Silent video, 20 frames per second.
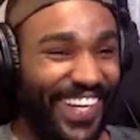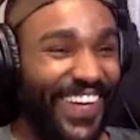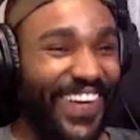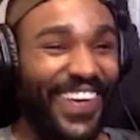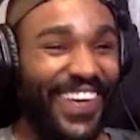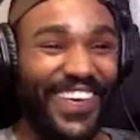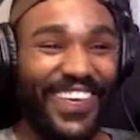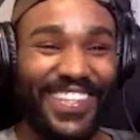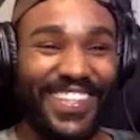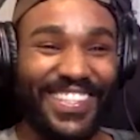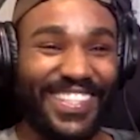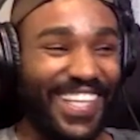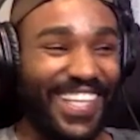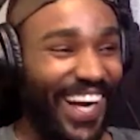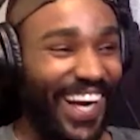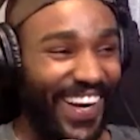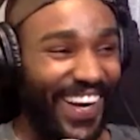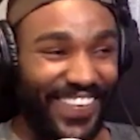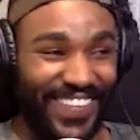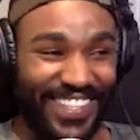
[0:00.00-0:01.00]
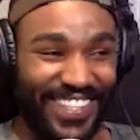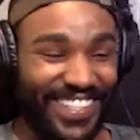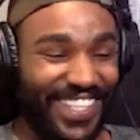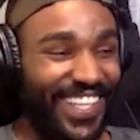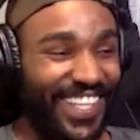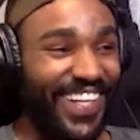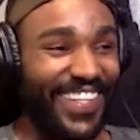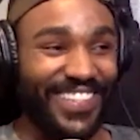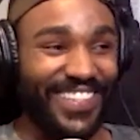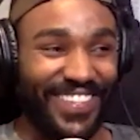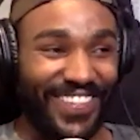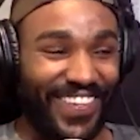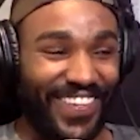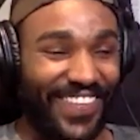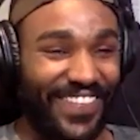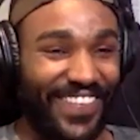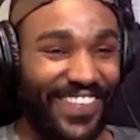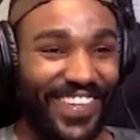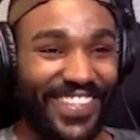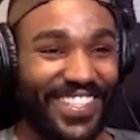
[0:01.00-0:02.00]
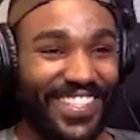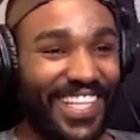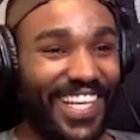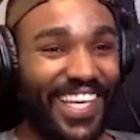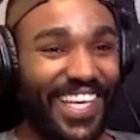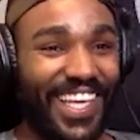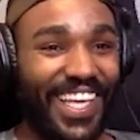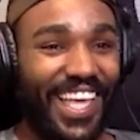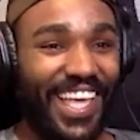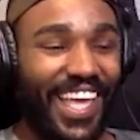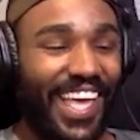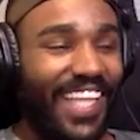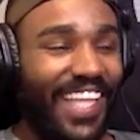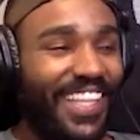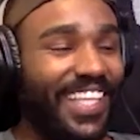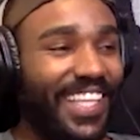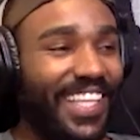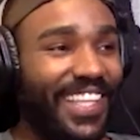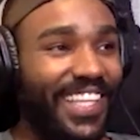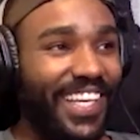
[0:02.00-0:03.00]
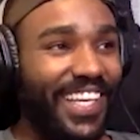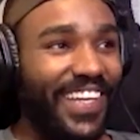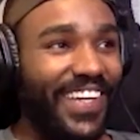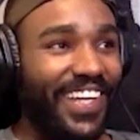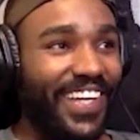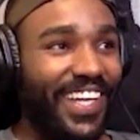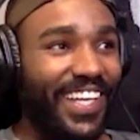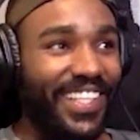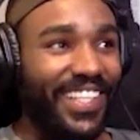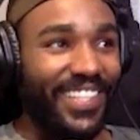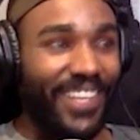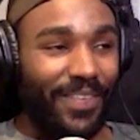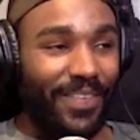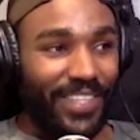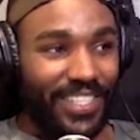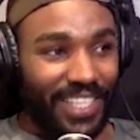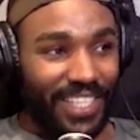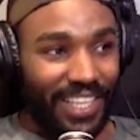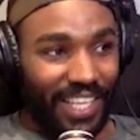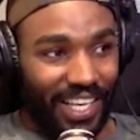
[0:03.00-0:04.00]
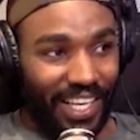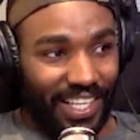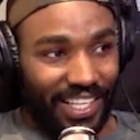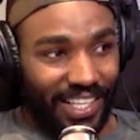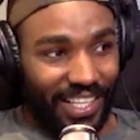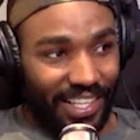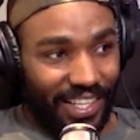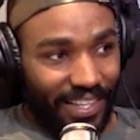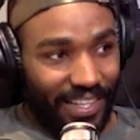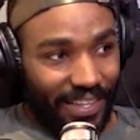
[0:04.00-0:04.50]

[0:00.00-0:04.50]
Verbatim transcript: oh, it's gar. It's a long story, but it was like the the. It's almost like